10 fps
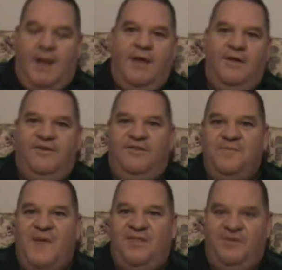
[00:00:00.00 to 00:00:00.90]
Hello, this
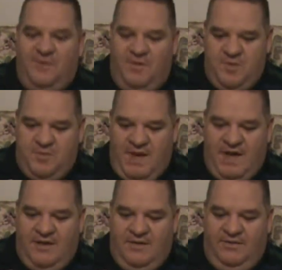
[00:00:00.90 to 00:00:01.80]
is Matthew Robert
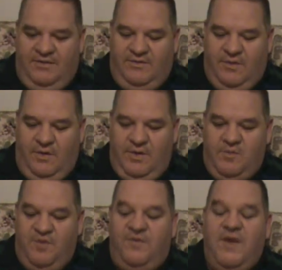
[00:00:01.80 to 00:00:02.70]
Payne. This is called The
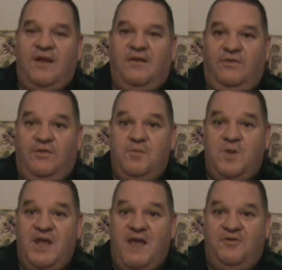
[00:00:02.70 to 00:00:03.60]
Prophetic
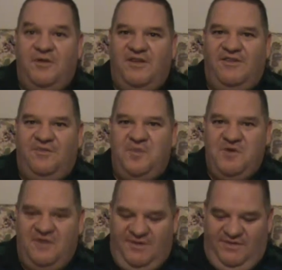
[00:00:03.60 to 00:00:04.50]
Supernatural
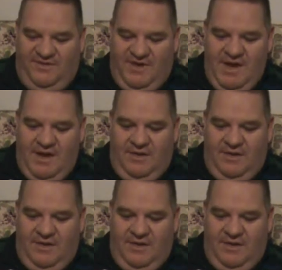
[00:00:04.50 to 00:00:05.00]
Experience.